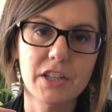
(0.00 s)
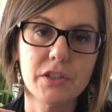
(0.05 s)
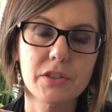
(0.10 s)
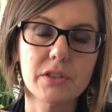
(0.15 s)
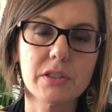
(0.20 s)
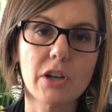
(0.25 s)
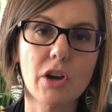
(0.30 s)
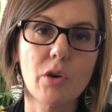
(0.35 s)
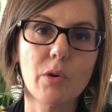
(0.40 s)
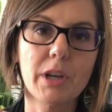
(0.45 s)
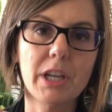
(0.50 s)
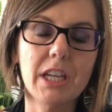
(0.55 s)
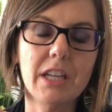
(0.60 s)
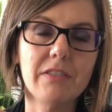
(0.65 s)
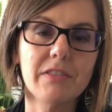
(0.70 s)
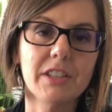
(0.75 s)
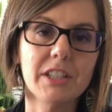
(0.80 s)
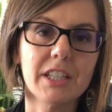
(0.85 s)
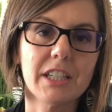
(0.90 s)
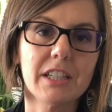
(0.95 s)
So
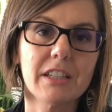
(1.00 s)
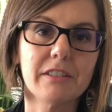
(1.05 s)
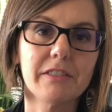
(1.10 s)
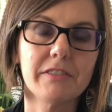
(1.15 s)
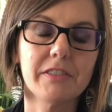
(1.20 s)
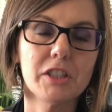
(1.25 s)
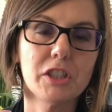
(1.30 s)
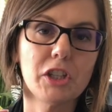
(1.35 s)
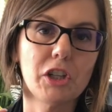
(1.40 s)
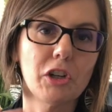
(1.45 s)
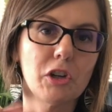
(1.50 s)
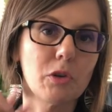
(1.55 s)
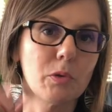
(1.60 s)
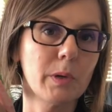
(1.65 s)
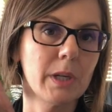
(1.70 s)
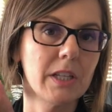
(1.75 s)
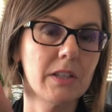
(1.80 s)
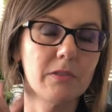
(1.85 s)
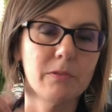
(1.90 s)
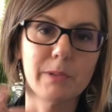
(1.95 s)
even if, you know,
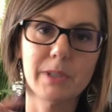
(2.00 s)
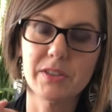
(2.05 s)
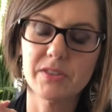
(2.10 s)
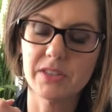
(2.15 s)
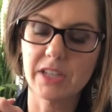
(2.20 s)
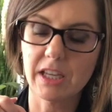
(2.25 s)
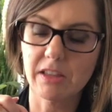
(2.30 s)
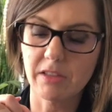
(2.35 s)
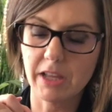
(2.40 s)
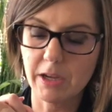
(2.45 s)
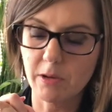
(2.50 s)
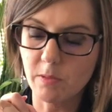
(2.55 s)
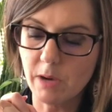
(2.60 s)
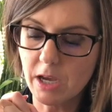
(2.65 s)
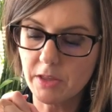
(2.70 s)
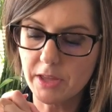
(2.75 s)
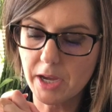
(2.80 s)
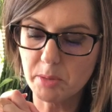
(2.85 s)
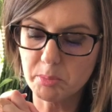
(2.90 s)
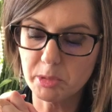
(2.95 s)
we say like,
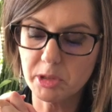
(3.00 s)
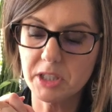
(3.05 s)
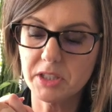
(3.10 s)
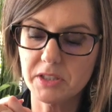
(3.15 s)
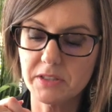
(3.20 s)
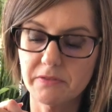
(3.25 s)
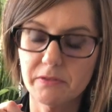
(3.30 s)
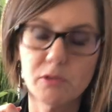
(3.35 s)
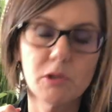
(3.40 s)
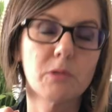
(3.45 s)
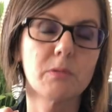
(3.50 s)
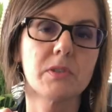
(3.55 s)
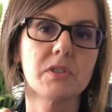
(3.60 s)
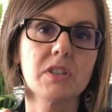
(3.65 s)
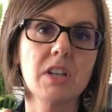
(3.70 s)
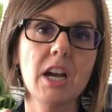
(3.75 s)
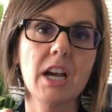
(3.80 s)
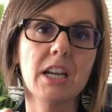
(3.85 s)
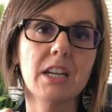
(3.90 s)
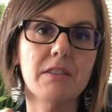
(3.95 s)
wow, that +4 was
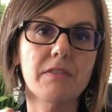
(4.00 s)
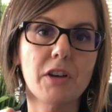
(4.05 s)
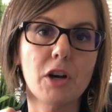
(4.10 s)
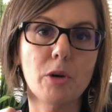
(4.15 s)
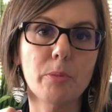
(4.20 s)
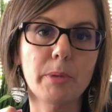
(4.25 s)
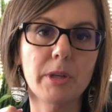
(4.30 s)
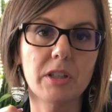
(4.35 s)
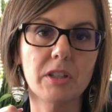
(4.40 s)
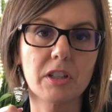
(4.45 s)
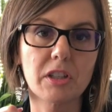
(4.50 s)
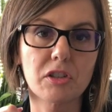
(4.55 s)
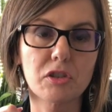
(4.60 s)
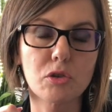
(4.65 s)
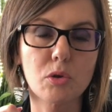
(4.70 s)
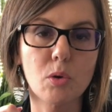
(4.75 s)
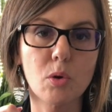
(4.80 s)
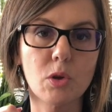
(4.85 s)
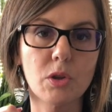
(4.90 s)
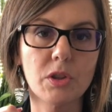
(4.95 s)
kind of helping to
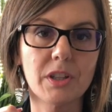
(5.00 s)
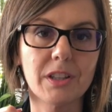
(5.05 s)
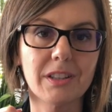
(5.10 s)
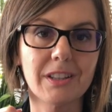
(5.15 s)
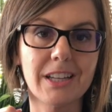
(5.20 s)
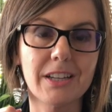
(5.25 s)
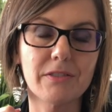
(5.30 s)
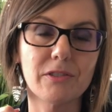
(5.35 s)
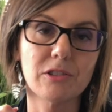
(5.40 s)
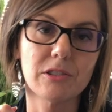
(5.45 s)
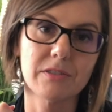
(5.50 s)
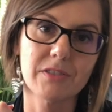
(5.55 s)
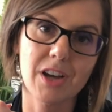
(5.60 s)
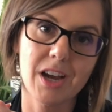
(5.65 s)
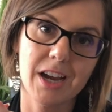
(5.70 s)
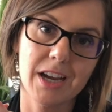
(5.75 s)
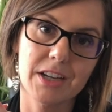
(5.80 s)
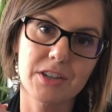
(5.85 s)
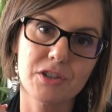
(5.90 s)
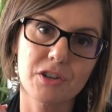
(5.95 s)
control the level of
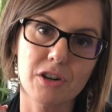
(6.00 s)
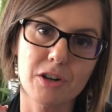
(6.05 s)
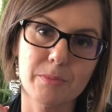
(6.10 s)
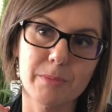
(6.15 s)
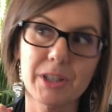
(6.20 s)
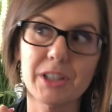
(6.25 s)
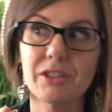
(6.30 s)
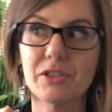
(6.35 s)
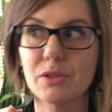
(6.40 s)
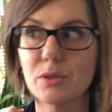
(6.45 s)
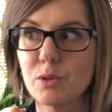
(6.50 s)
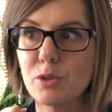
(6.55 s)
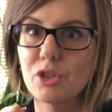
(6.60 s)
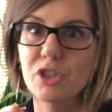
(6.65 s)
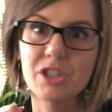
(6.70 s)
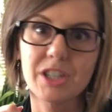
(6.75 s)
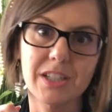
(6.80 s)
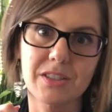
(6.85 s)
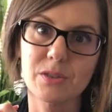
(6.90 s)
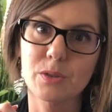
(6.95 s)
eye turn, but as soon as
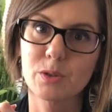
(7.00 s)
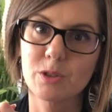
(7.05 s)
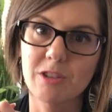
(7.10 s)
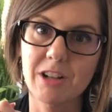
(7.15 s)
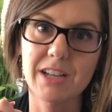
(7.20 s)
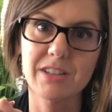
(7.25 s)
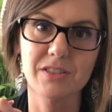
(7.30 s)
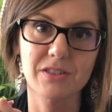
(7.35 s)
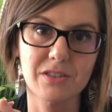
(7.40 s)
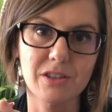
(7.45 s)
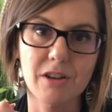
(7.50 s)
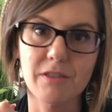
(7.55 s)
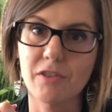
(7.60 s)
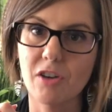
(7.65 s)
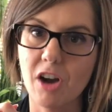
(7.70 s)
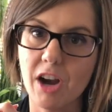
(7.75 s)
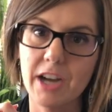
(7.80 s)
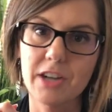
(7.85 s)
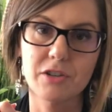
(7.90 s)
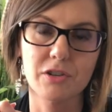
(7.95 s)
she takes those glasses off,
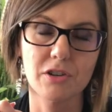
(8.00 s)
her eye